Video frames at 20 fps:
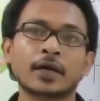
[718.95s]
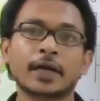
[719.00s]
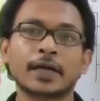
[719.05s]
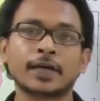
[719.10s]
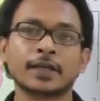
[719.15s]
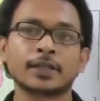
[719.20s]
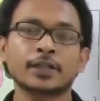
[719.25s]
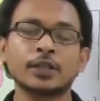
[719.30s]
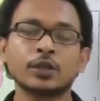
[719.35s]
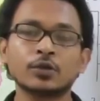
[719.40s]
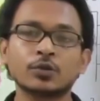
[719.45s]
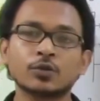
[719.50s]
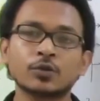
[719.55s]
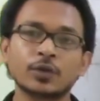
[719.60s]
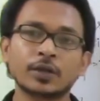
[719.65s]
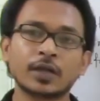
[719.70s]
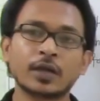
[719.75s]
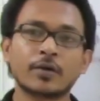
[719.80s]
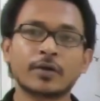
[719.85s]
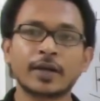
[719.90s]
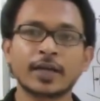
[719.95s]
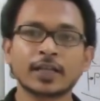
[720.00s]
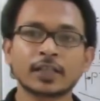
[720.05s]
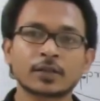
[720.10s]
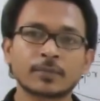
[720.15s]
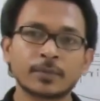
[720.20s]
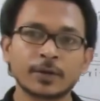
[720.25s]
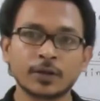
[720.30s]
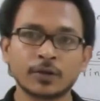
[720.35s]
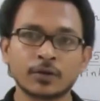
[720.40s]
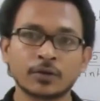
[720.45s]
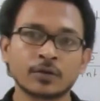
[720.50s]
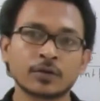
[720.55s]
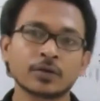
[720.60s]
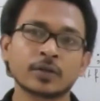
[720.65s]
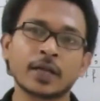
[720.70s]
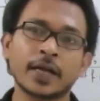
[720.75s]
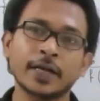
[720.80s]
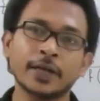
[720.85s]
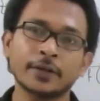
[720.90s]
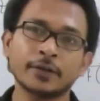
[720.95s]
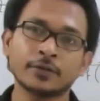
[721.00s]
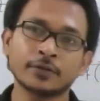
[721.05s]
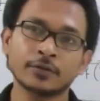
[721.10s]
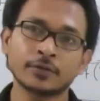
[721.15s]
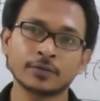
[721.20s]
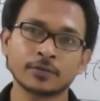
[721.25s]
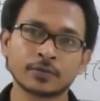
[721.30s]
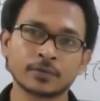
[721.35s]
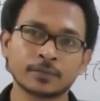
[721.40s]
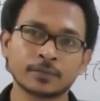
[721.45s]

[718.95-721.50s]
and see you soon in our next video. Thank you.